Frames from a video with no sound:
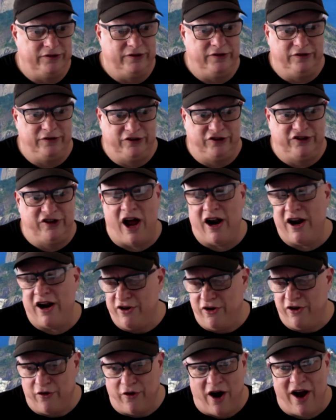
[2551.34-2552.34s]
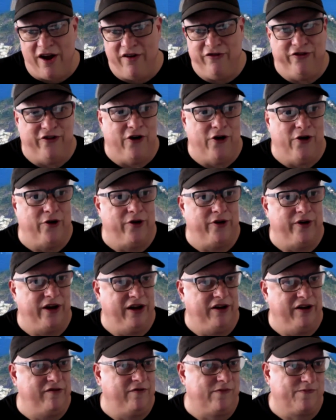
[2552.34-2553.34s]
shot on your iPhone
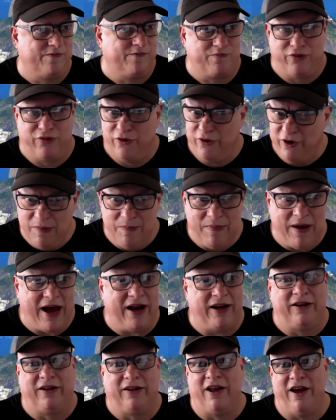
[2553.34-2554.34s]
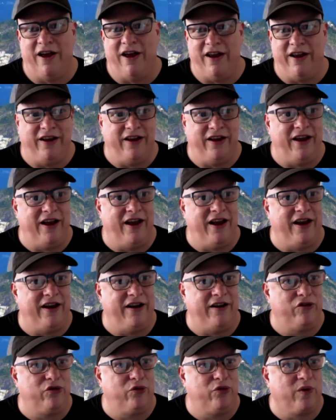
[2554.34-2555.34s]
in pretty bad light, and
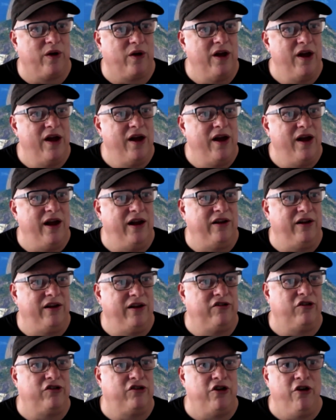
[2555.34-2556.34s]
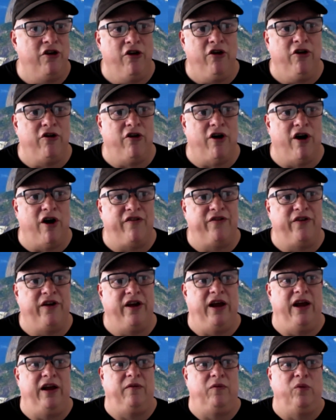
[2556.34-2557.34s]
it's it's a turnoff.
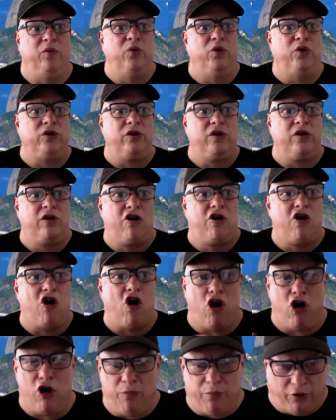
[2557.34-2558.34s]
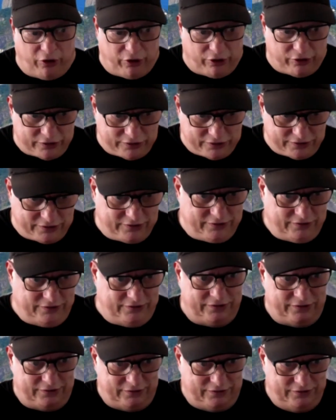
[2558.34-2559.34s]
It will garble
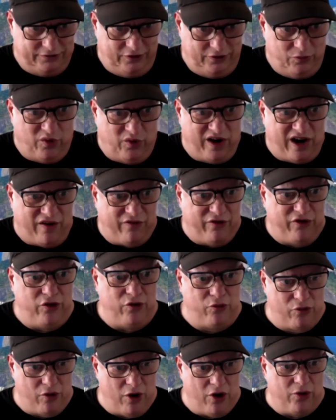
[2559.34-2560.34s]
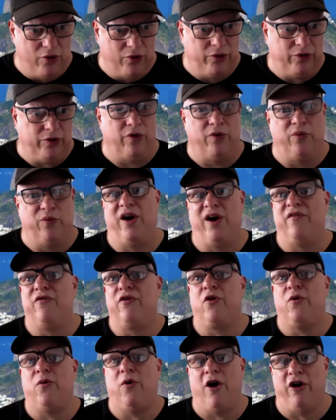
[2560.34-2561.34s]
whatever you wrote or whatever
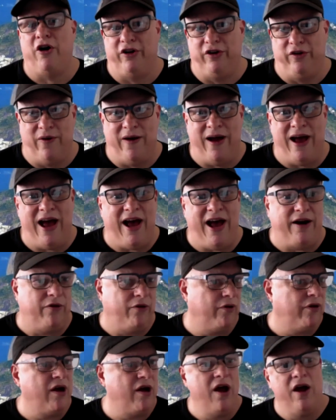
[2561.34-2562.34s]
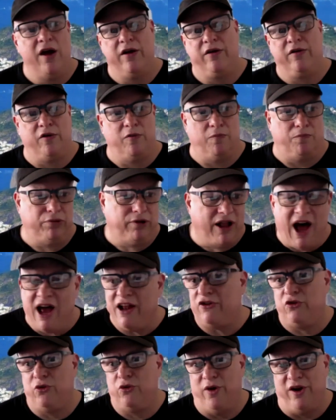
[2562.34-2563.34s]
quality you had or you know, plot
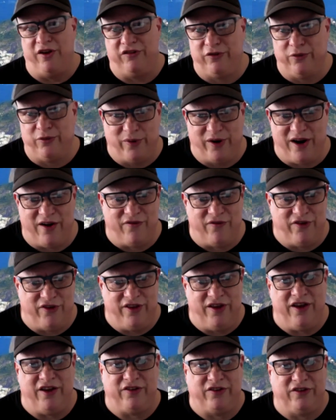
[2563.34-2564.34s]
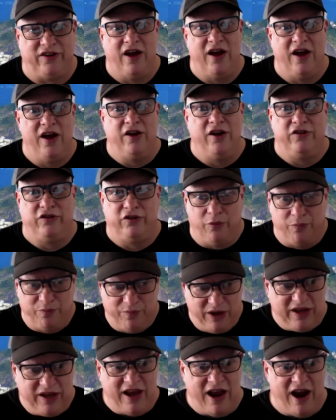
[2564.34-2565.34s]
twists or whatever this. So be
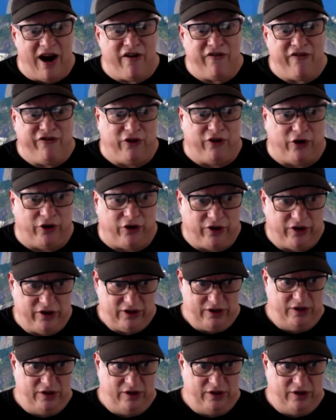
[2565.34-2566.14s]
careful.